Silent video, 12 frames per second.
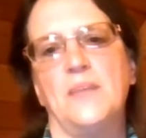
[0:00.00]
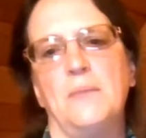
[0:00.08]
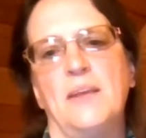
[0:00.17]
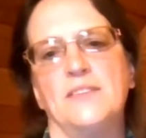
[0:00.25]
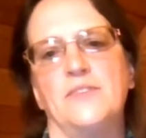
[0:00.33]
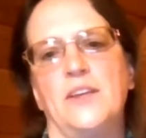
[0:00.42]

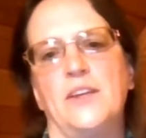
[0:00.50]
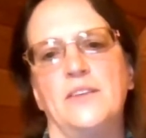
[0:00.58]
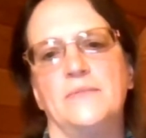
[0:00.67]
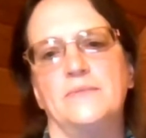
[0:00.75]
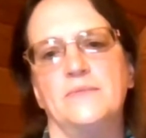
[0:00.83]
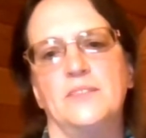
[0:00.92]
in
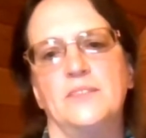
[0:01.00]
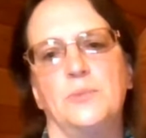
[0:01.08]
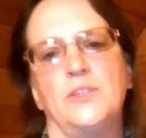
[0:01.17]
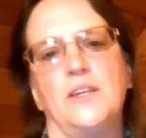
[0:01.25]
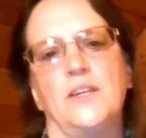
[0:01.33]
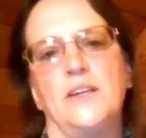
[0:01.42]
Pennsylvania,
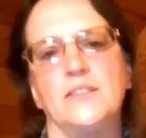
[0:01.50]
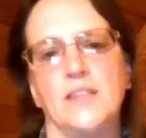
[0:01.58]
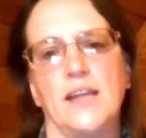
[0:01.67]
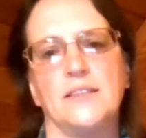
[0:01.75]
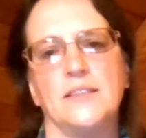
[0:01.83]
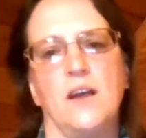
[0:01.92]
libertarians
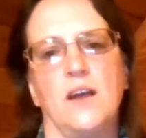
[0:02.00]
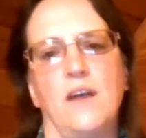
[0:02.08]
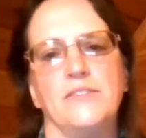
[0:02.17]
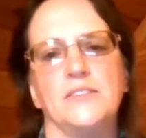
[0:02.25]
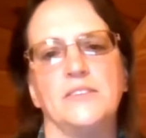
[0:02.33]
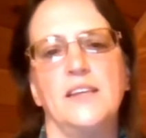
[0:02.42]
elected to
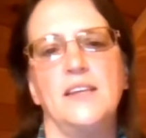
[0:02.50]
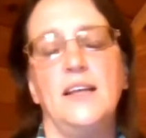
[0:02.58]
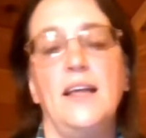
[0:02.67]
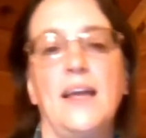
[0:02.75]
office.